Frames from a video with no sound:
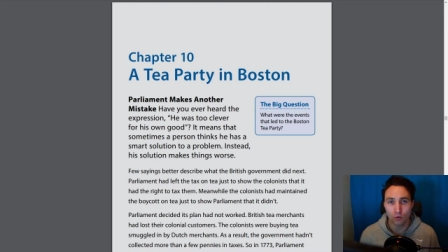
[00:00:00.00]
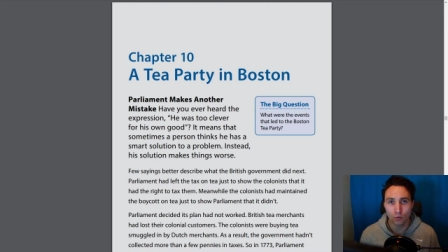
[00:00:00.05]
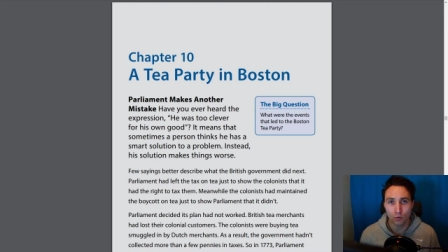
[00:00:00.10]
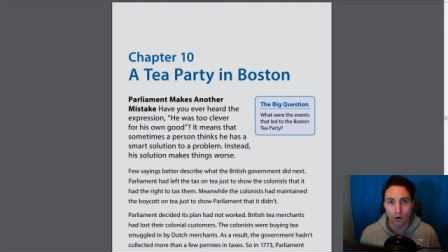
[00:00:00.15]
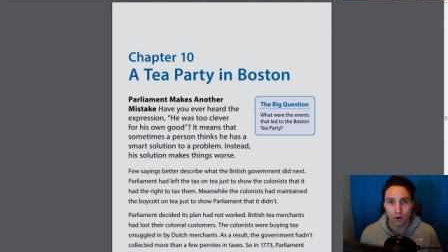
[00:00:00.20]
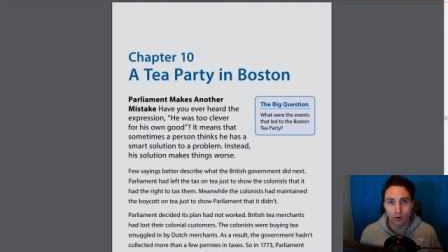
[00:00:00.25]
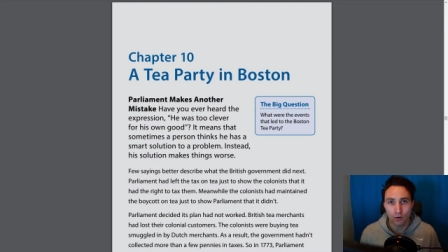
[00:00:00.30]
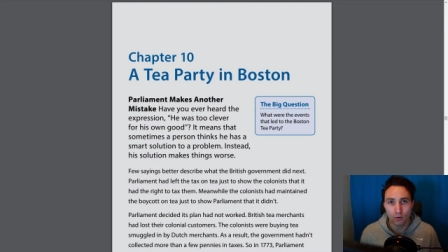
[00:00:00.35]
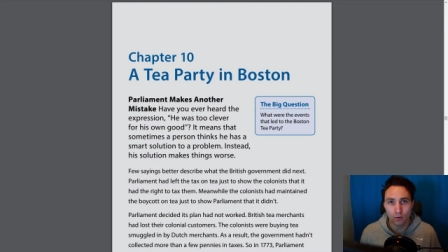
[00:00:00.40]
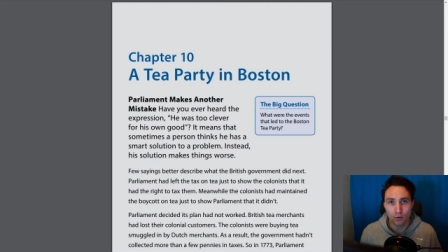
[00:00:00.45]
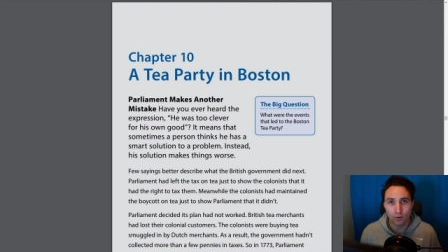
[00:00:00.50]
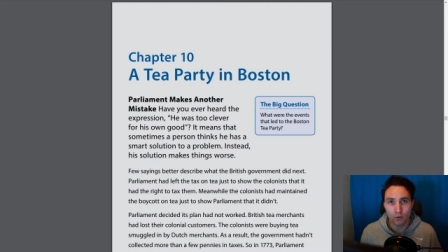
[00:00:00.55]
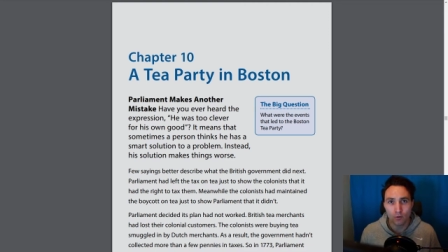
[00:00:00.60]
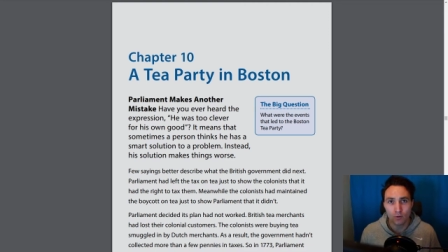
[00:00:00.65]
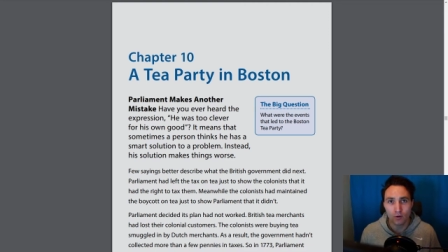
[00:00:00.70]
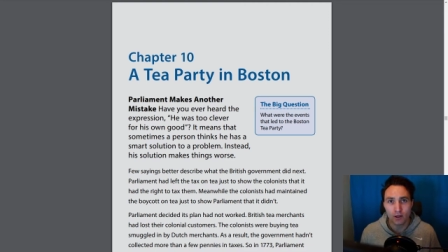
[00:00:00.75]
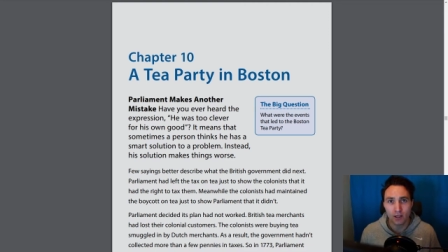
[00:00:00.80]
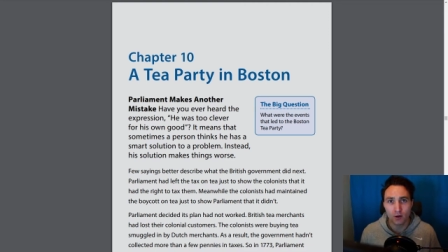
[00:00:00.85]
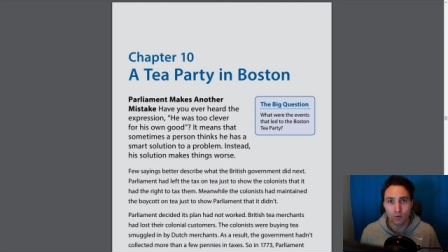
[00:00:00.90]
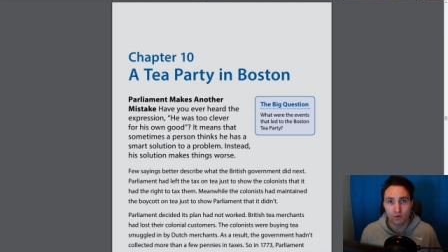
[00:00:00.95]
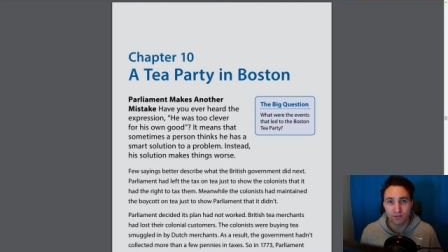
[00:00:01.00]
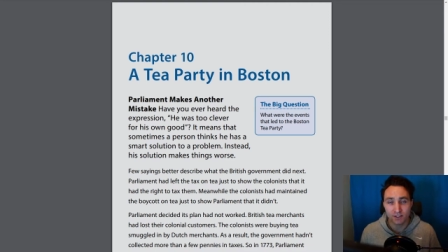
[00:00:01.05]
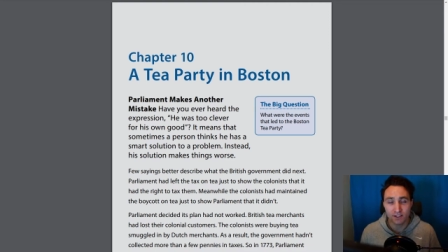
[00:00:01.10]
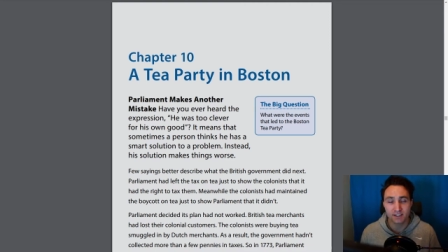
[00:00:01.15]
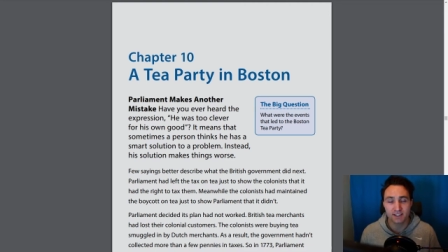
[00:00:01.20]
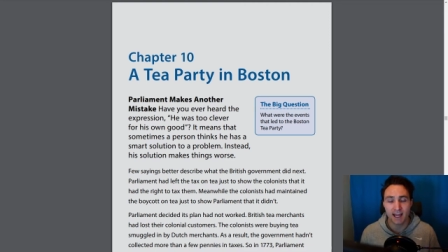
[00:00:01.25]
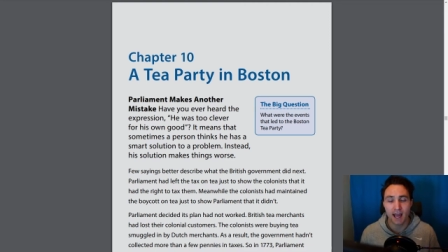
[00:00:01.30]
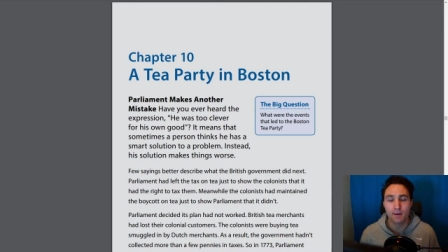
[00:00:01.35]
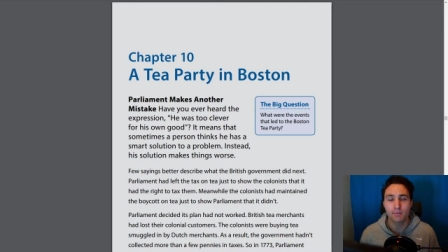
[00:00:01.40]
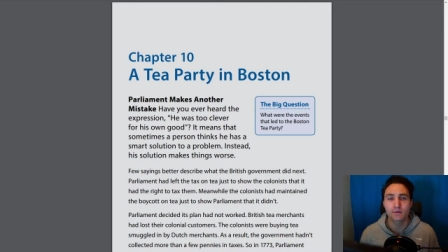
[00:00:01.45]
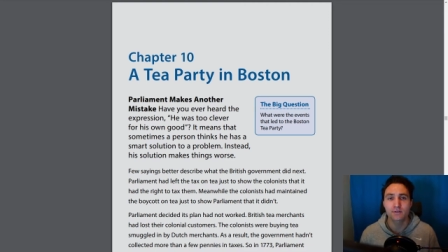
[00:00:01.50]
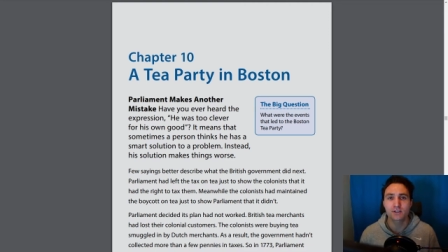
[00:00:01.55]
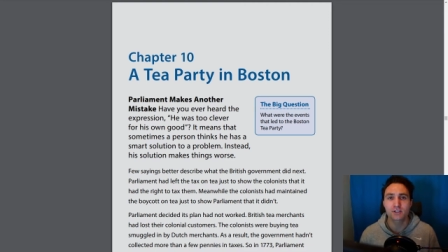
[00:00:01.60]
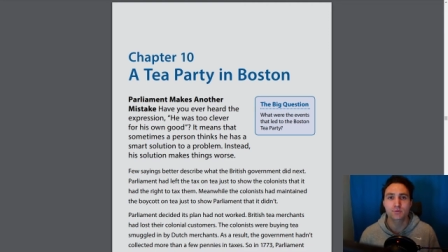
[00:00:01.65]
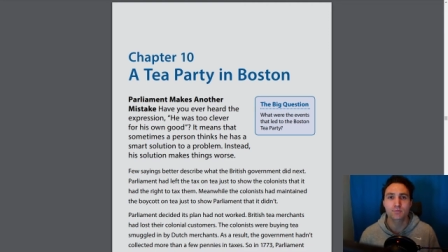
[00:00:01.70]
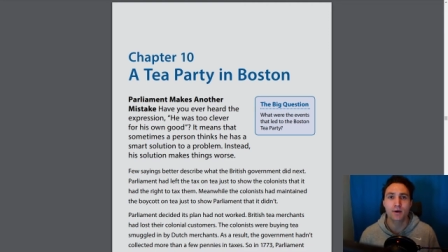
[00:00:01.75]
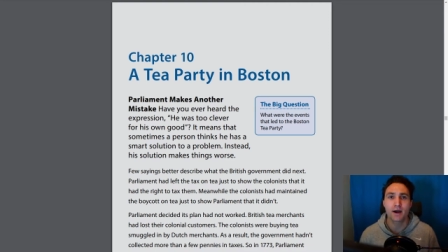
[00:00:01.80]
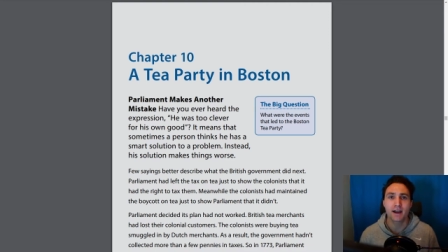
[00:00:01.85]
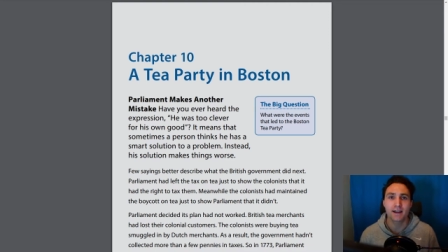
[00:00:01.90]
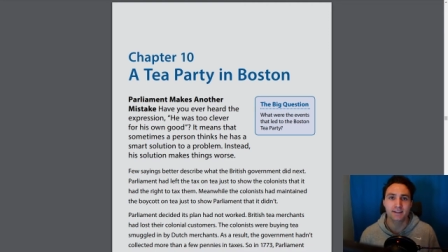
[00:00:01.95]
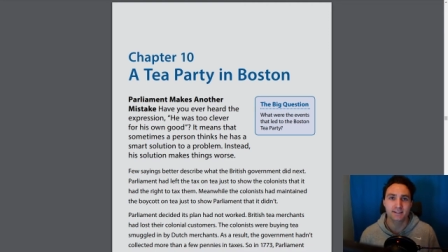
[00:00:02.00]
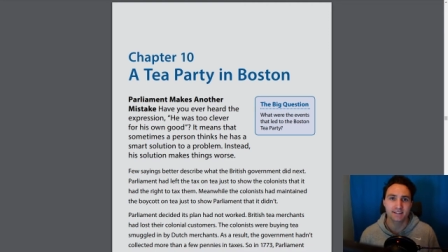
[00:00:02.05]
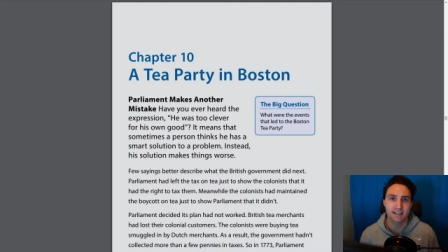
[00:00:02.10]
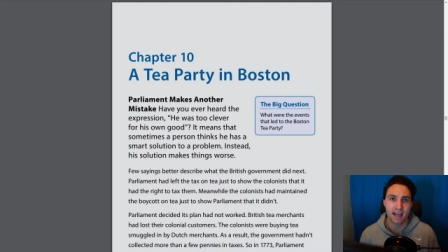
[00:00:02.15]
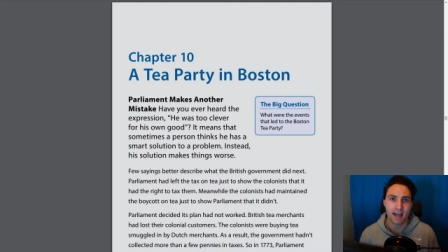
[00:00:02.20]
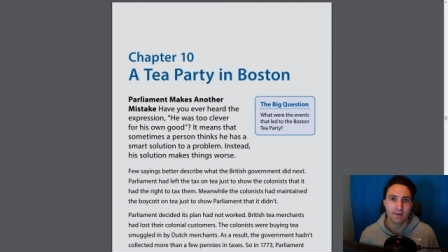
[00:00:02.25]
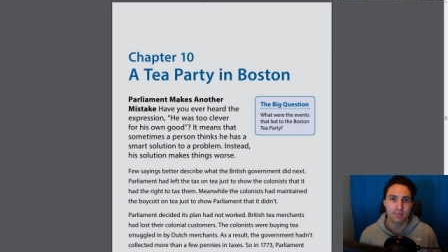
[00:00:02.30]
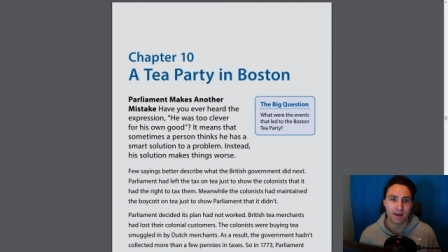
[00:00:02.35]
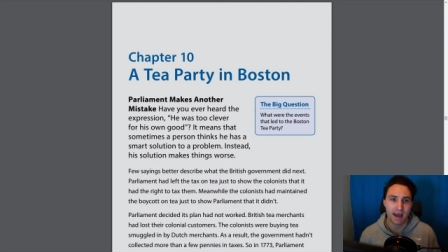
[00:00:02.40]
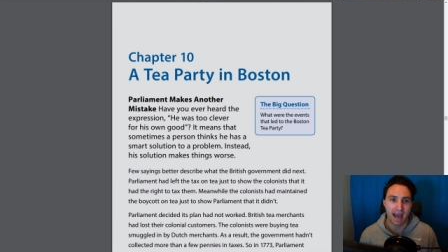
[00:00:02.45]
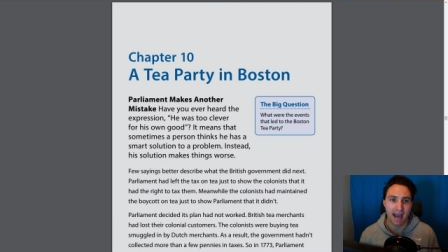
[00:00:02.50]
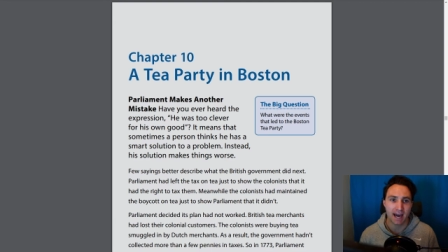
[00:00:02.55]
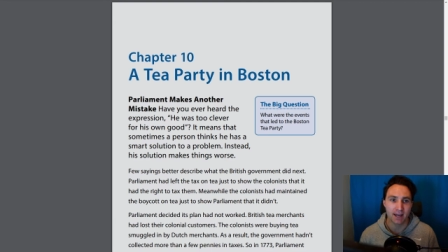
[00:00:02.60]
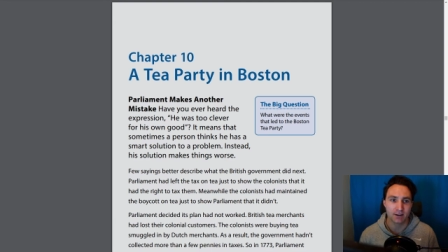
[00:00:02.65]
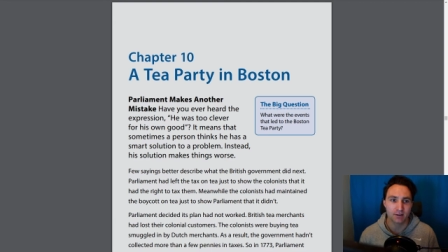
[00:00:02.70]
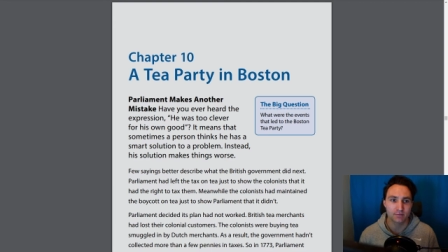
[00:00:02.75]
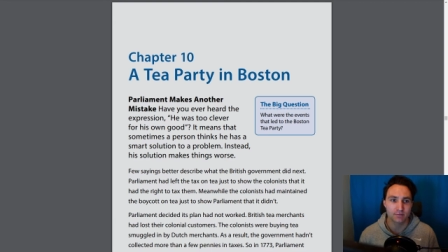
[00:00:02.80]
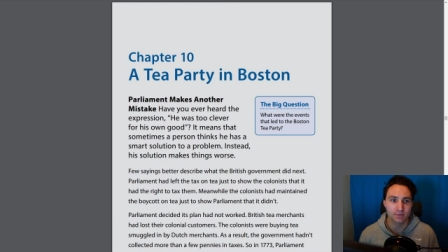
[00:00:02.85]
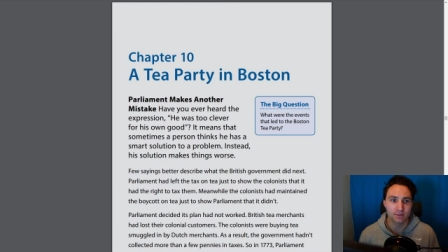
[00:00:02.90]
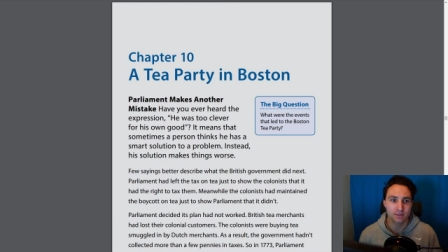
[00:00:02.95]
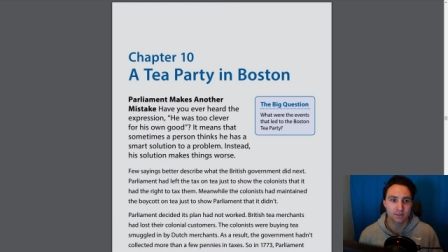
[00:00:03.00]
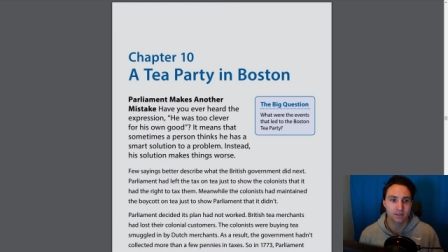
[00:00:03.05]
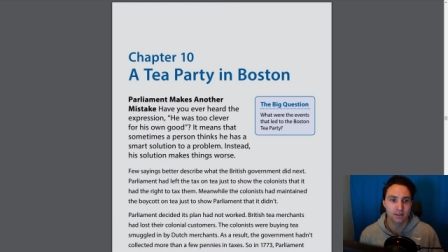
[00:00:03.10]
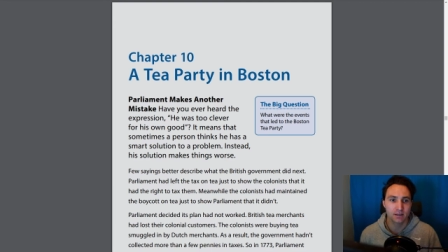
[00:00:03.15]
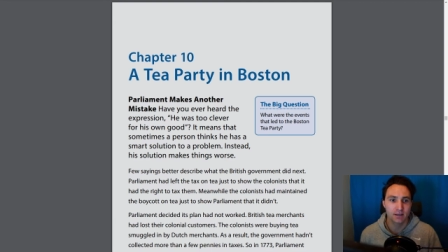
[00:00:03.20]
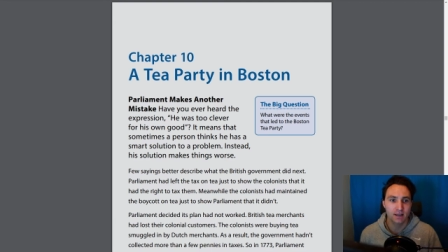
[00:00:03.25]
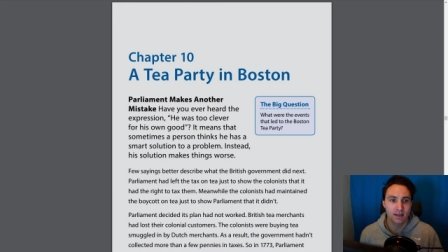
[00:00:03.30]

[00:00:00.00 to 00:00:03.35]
what it was established by Sam Adams.